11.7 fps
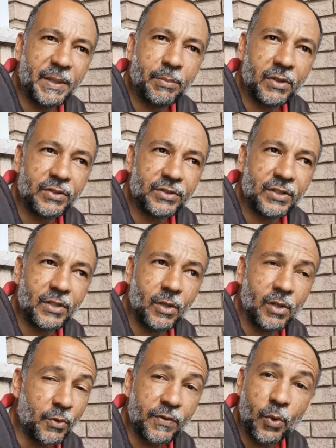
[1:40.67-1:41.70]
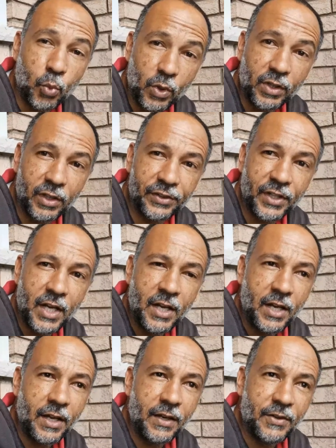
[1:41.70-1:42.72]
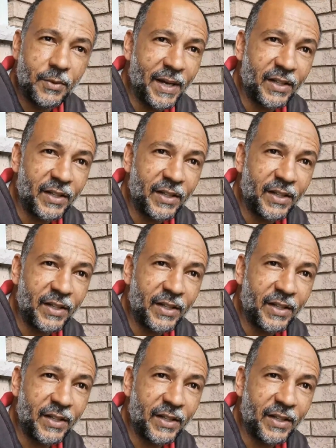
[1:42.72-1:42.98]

People all over the world, no